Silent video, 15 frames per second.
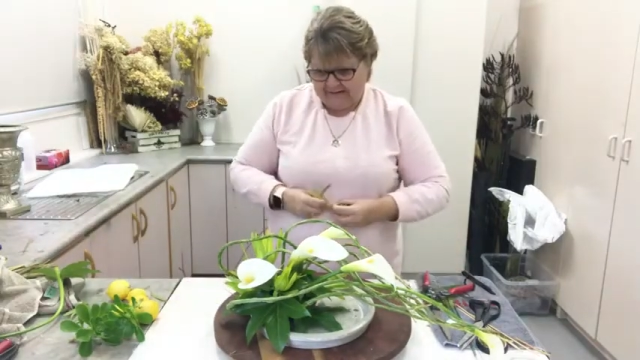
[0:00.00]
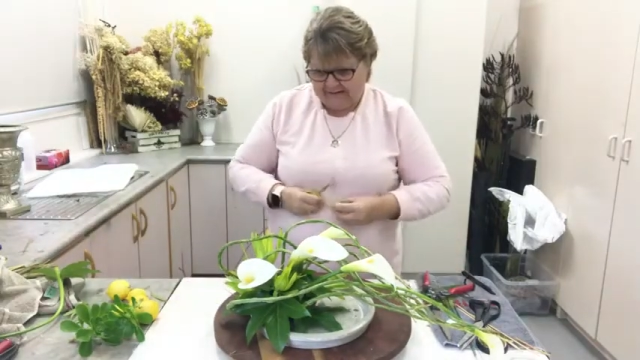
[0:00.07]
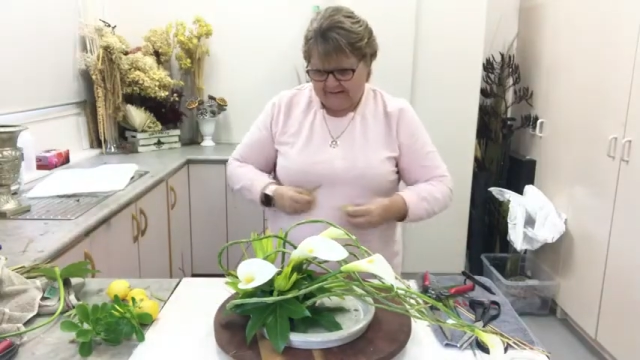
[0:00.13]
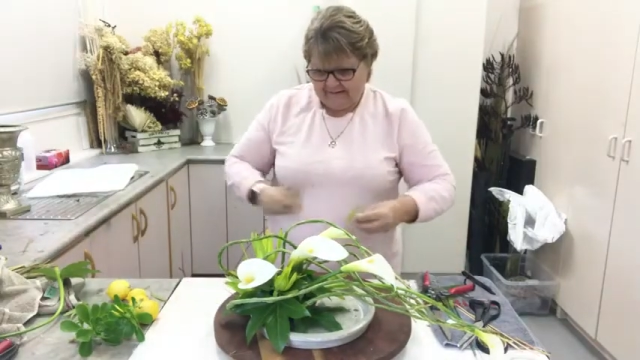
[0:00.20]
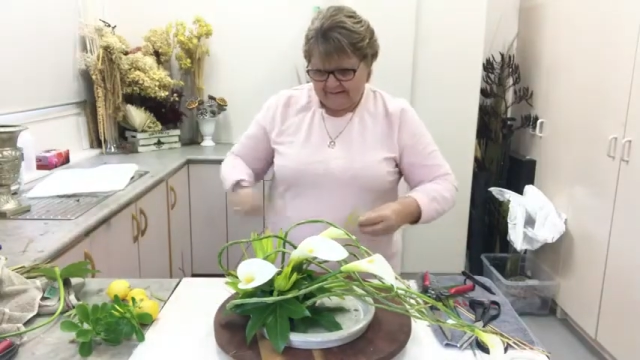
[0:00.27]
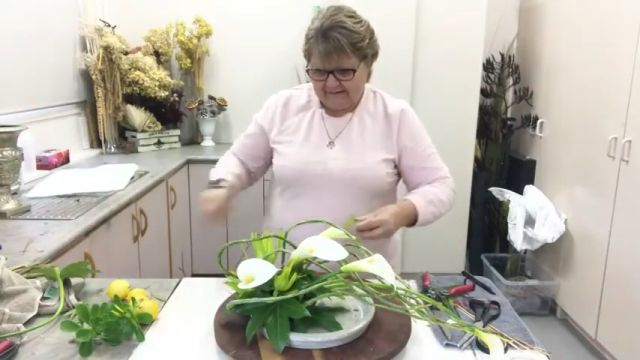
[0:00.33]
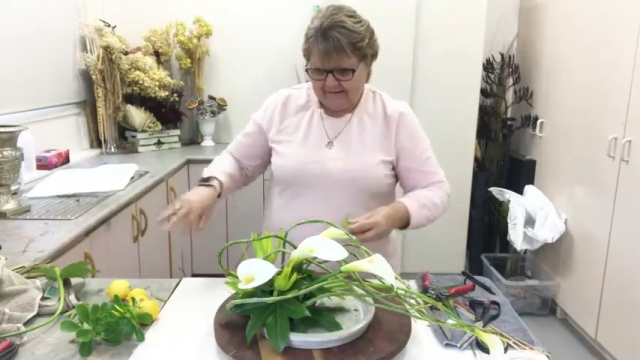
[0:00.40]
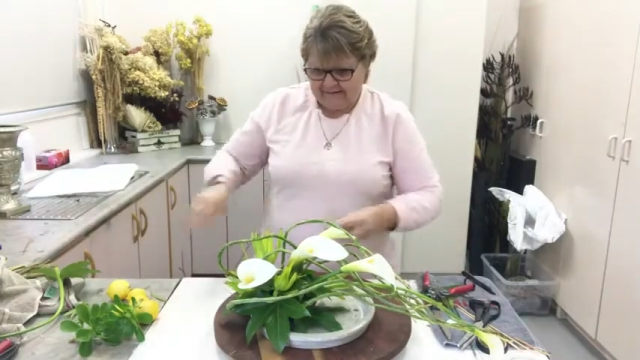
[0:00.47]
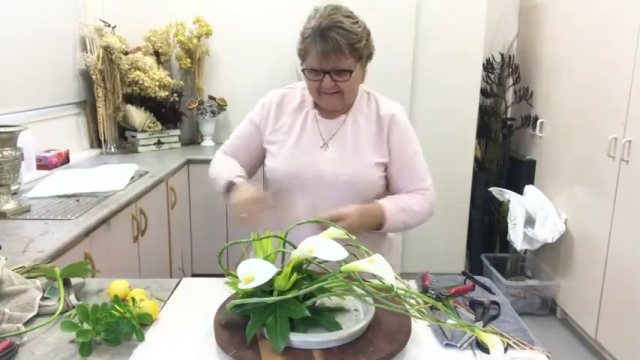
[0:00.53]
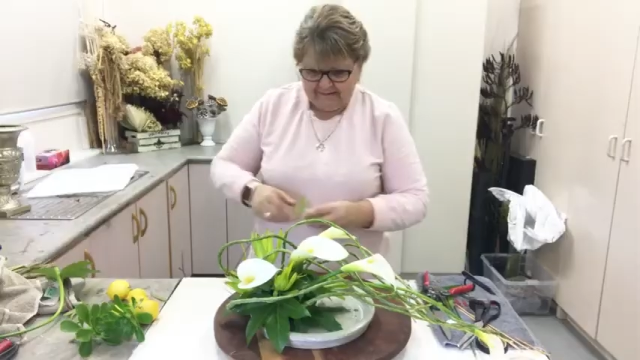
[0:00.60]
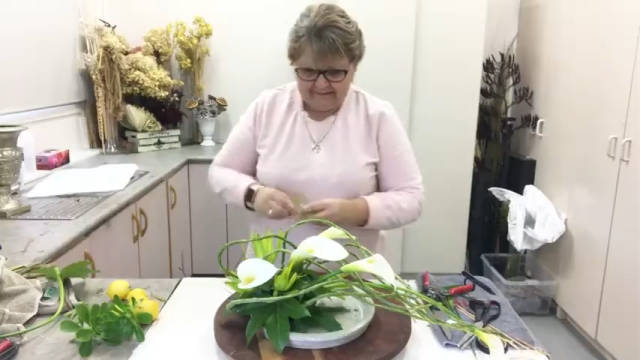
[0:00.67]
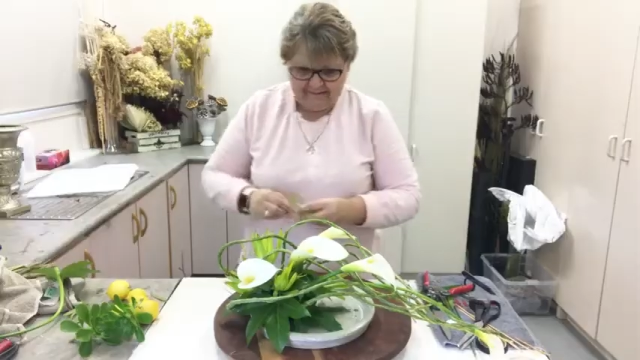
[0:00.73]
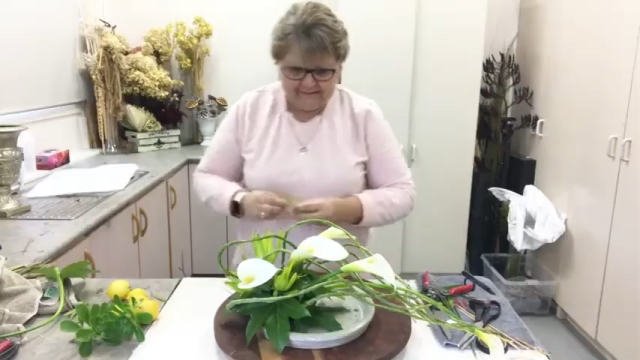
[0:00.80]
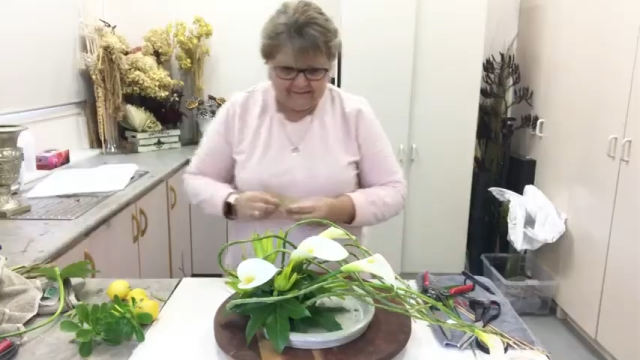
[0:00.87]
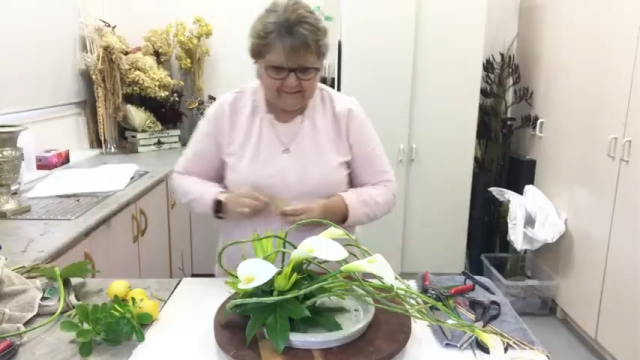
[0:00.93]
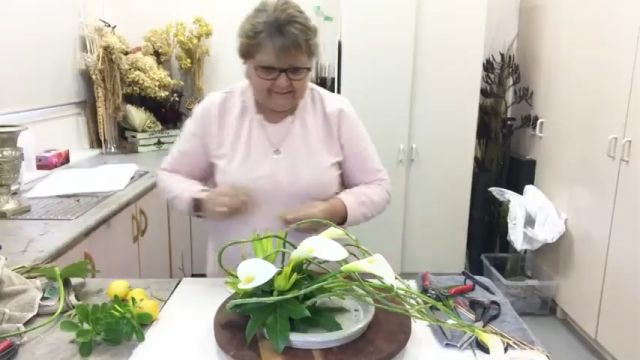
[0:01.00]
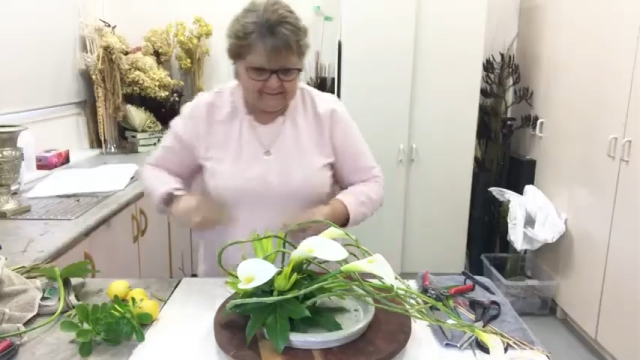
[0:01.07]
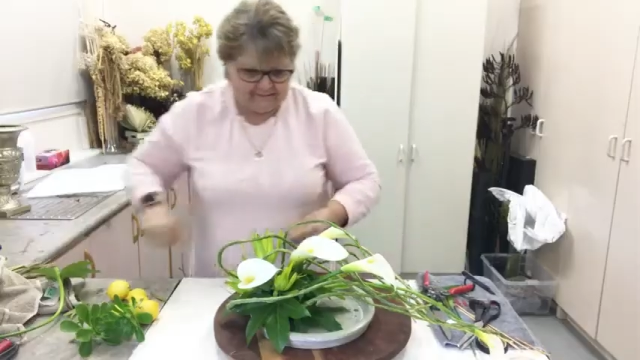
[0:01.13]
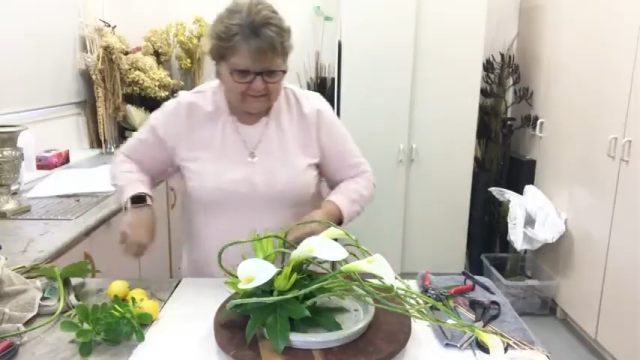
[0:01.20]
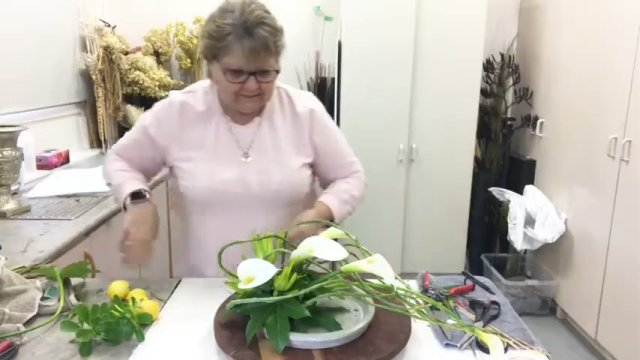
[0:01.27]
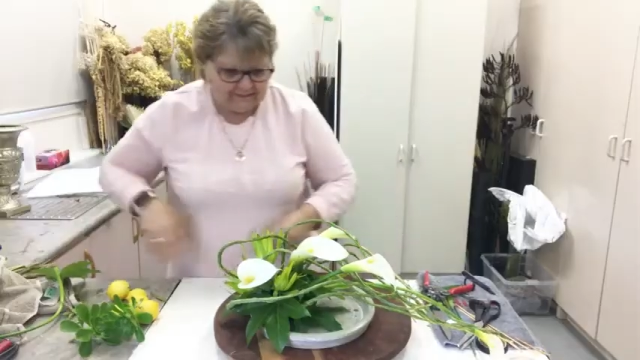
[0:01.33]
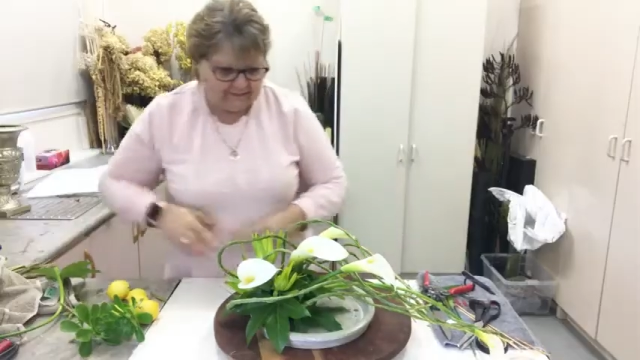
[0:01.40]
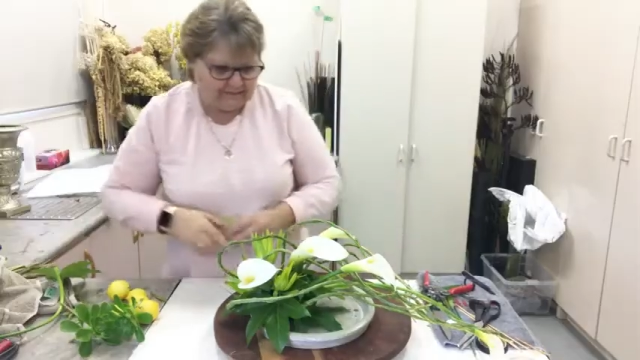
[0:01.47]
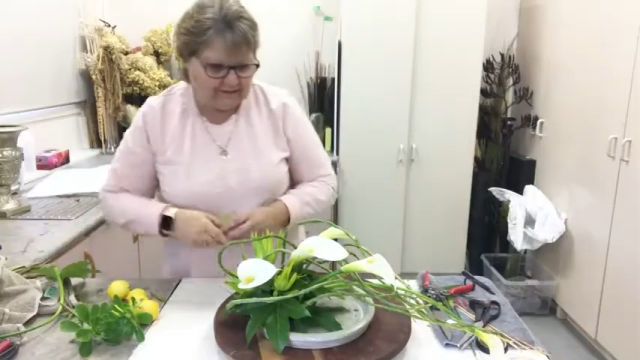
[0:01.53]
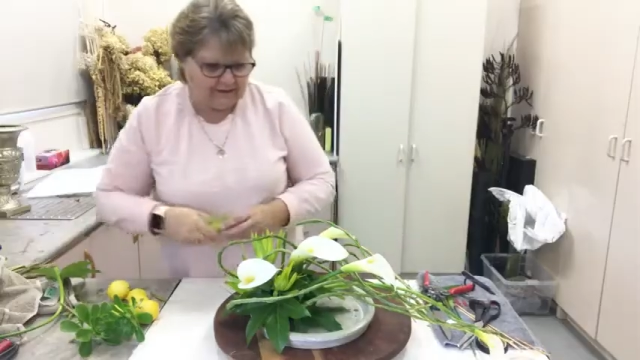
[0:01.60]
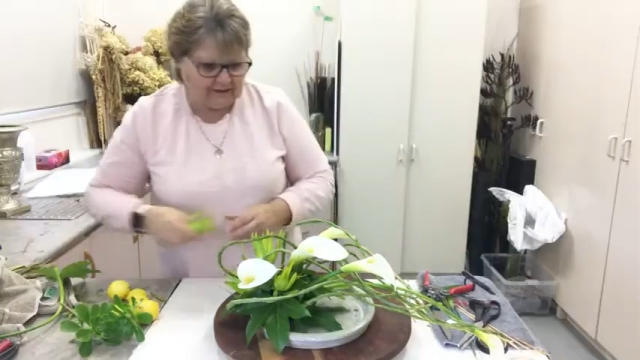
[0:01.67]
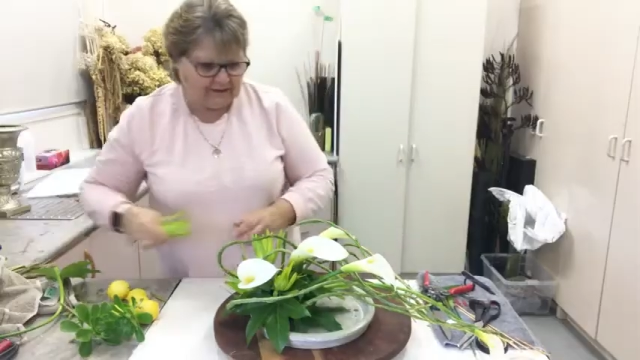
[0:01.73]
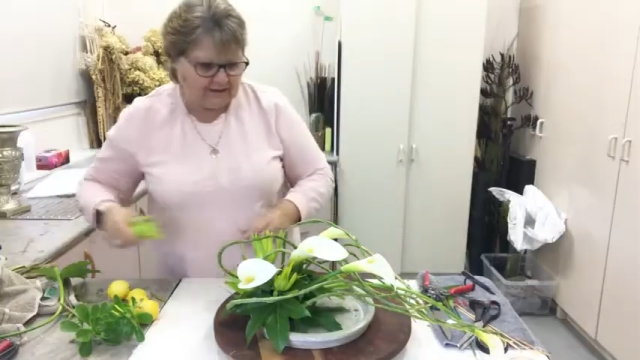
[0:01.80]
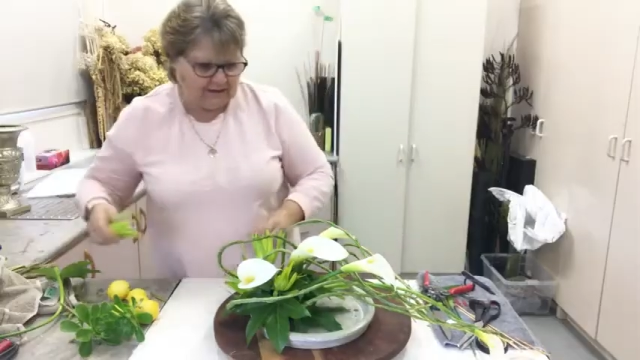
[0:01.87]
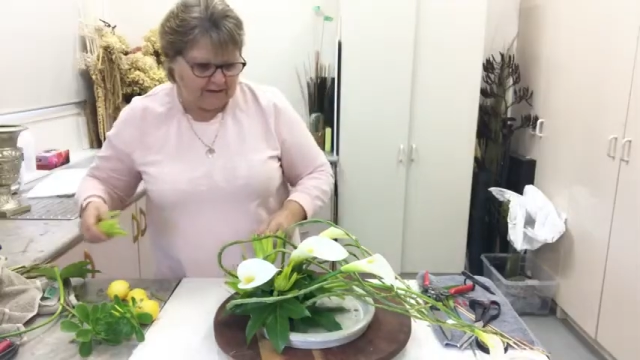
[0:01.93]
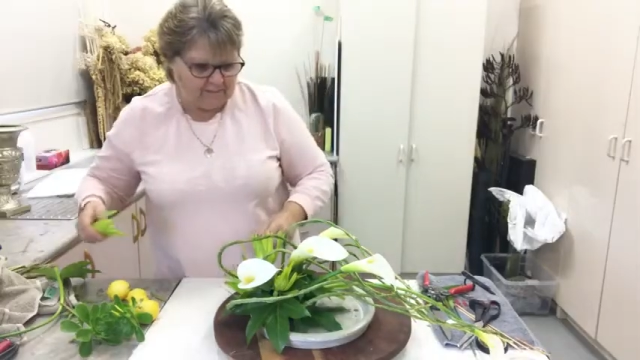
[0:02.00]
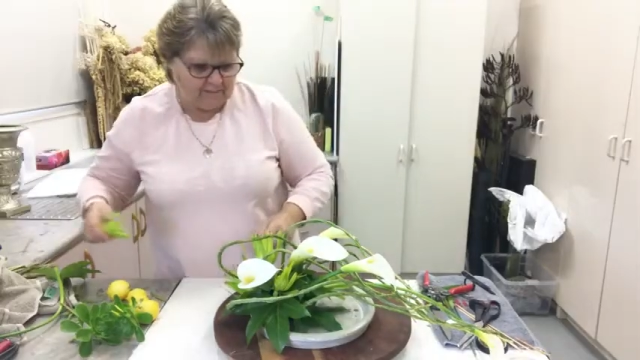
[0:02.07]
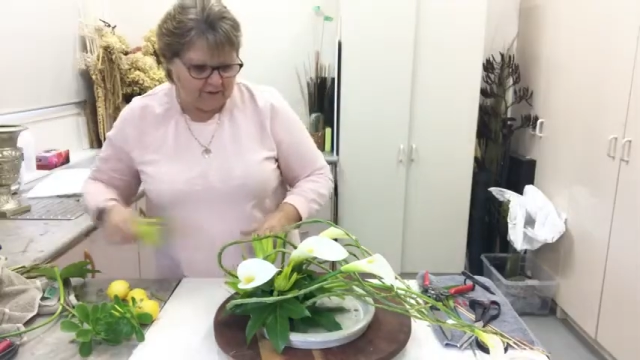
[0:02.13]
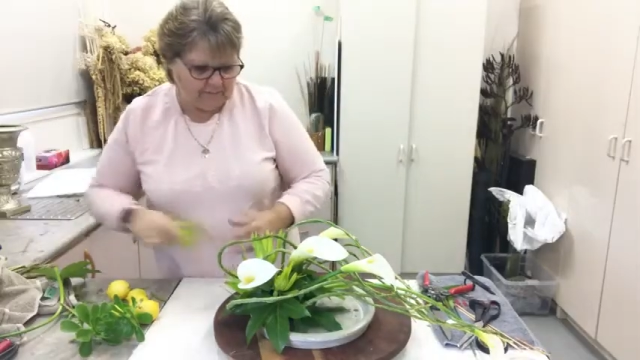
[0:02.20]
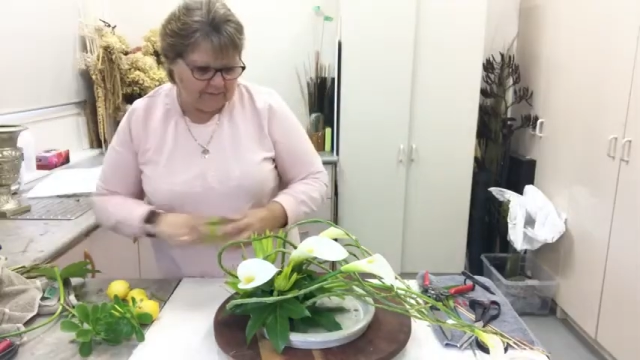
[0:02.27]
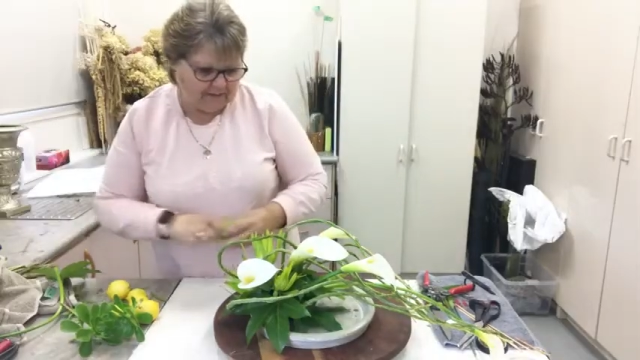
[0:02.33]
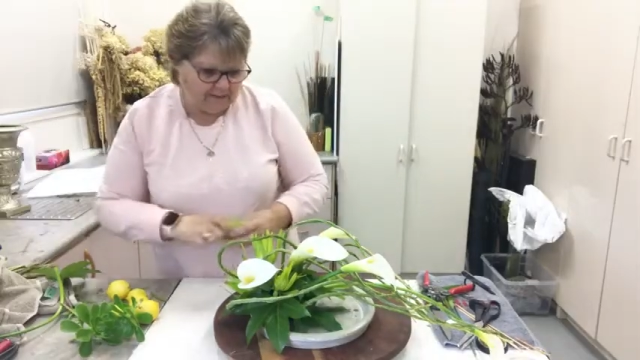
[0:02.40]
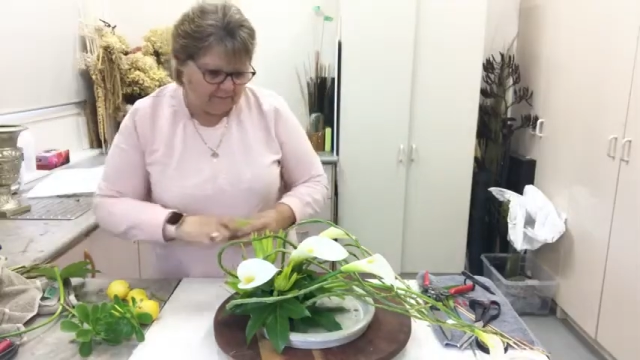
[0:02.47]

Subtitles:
I think actually that might be,